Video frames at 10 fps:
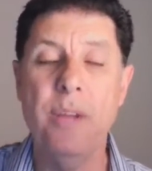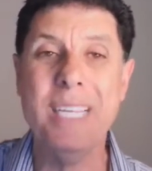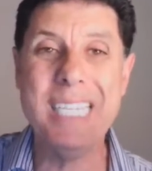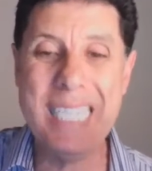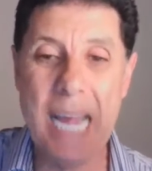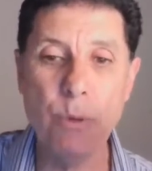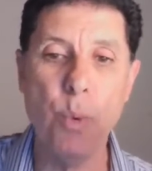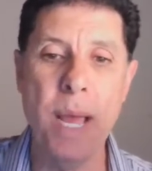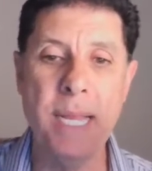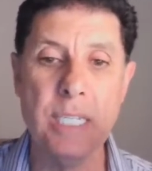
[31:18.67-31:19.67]

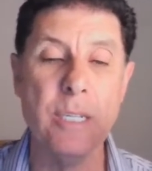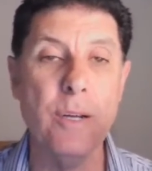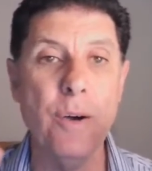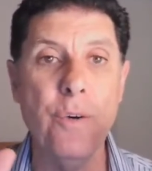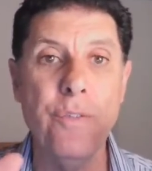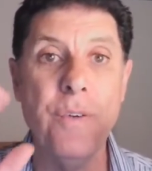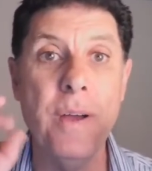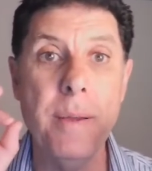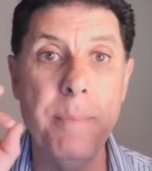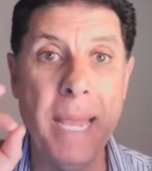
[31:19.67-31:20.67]
southwest of
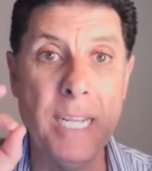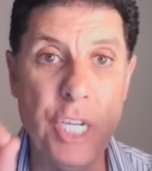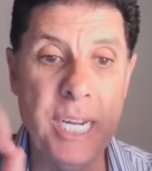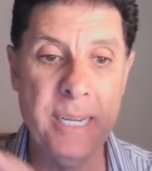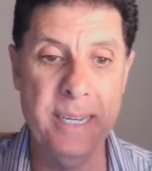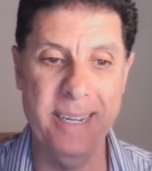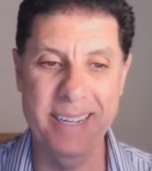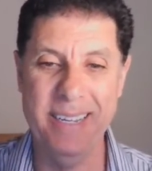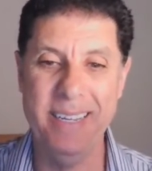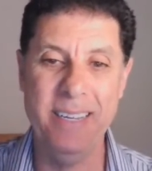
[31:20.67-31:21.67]
Beijing,
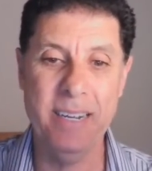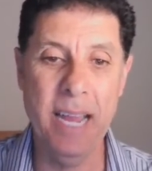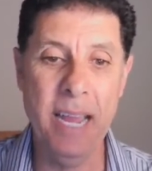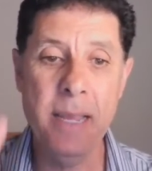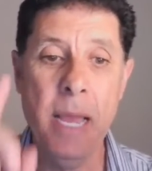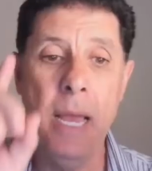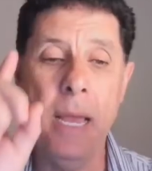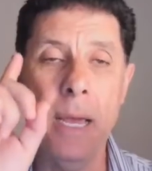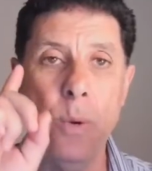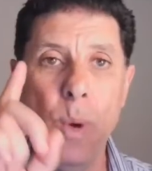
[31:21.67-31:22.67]
okay,
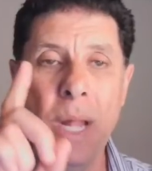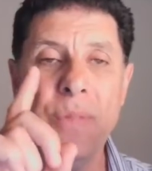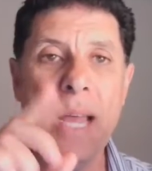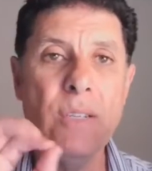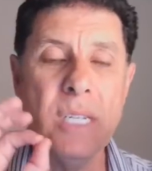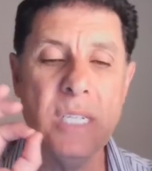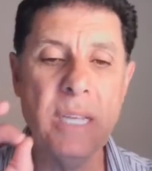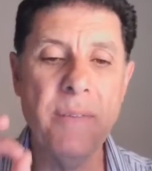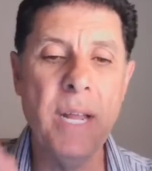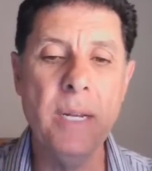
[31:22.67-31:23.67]
and
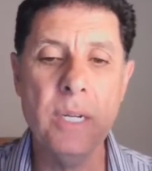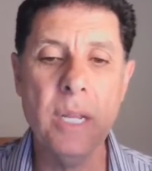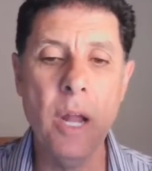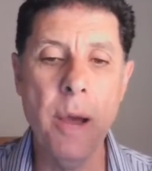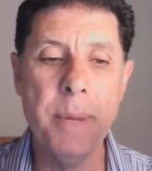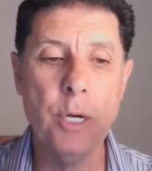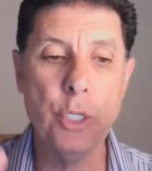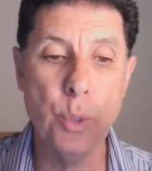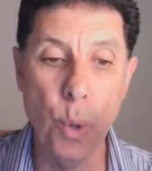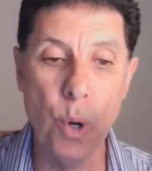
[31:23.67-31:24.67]

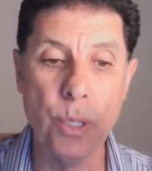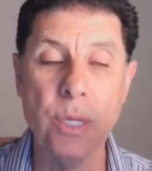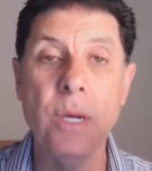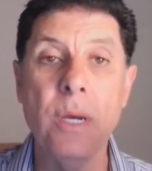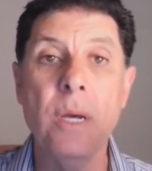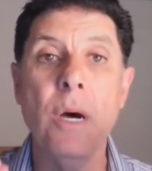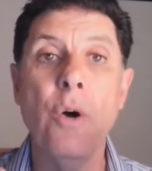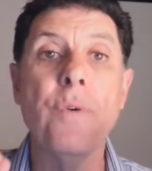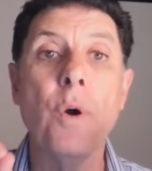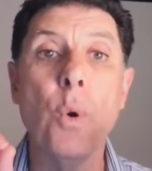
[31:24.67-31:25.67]
1,700 kilometers
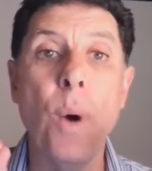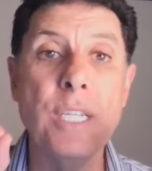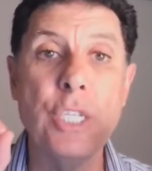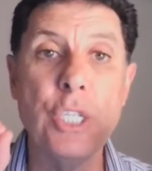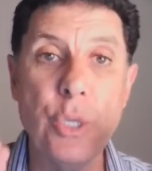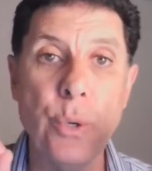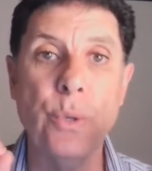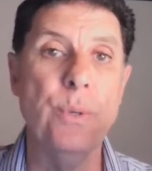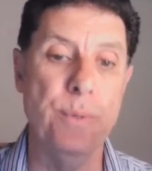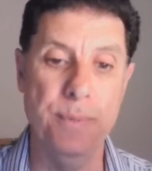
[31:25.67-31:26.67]
north of
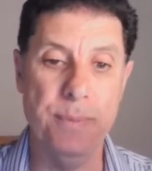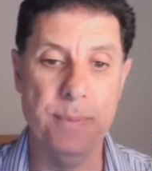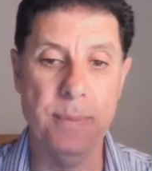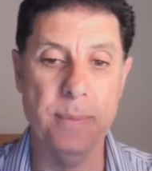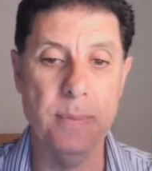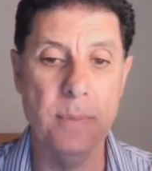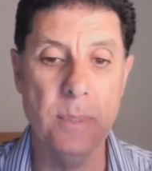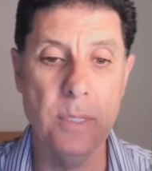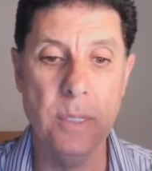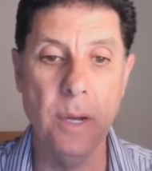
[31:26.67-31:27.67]
Guangzhou.
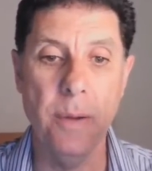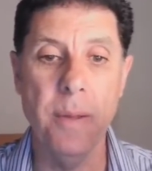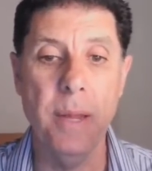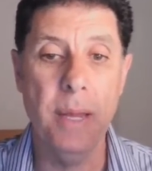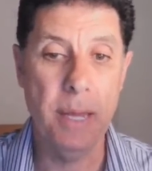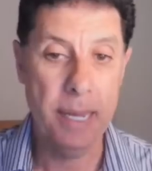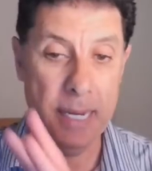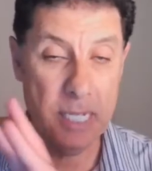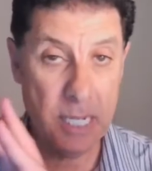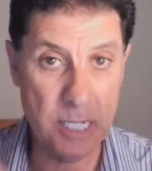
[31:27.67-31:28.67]
So
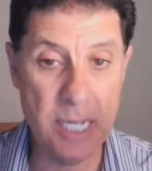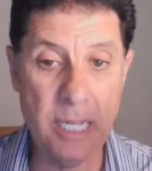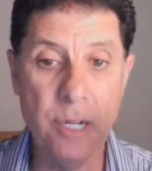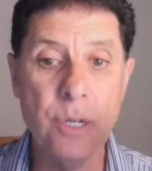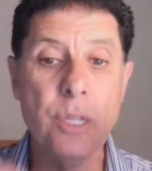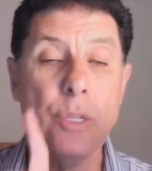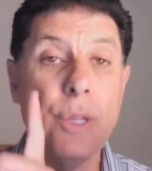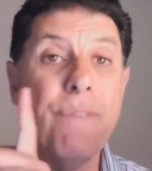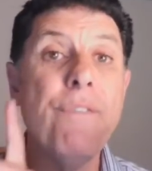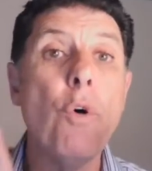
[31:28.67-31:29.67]
it is
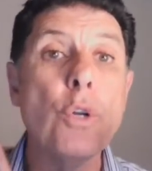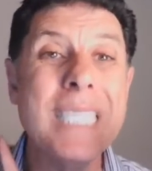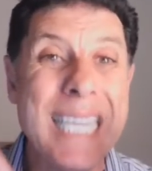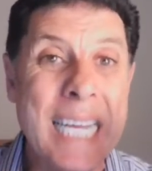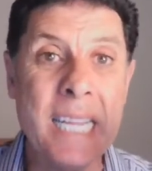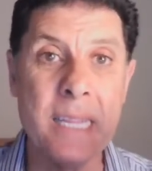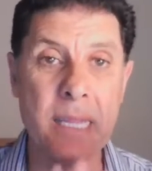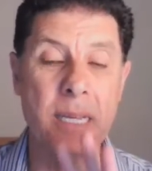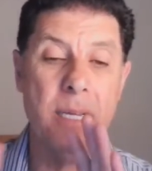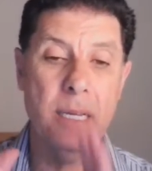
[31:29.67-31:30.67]
considered the 14th